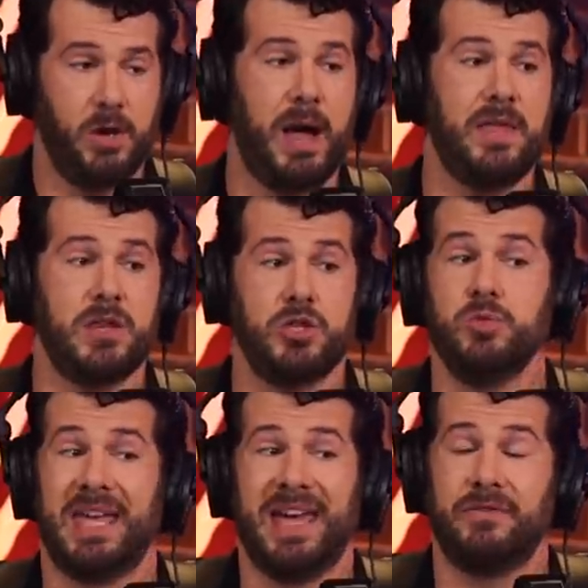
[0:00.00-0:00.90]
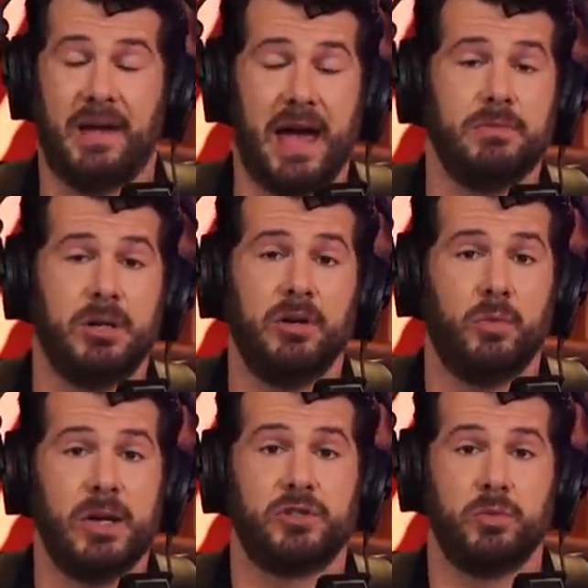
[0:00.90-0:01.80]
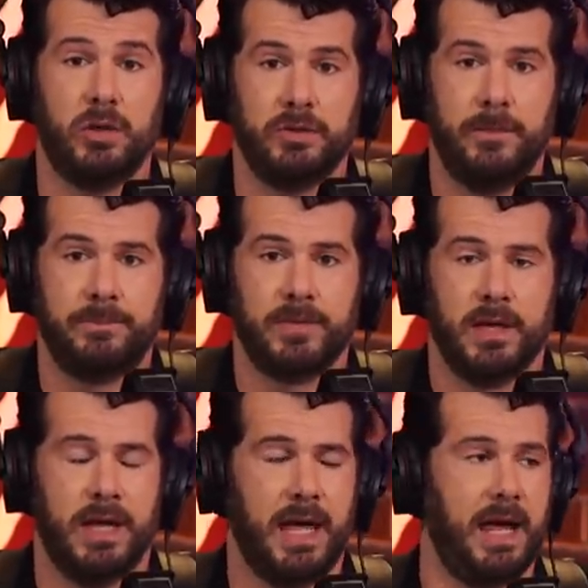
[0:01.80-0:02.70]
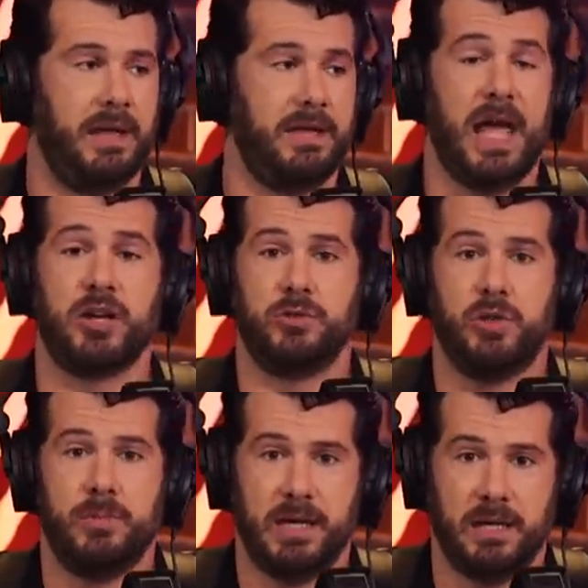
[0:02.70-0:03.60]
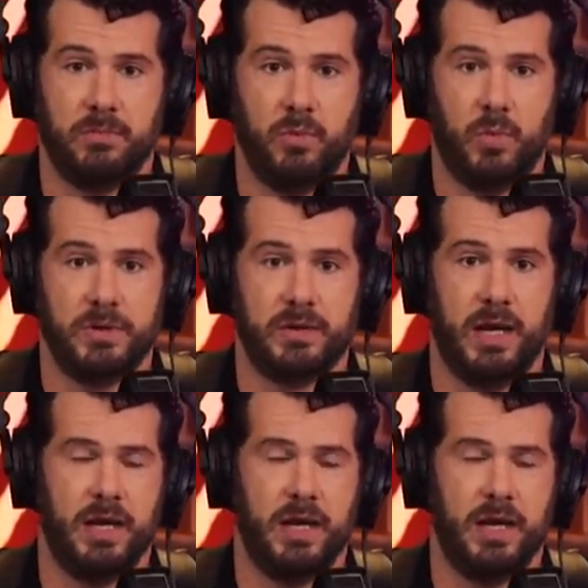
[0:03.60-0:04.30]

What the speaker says: In a way that you can't fathom here in the Western world. And the actual Dahomey Kingdom was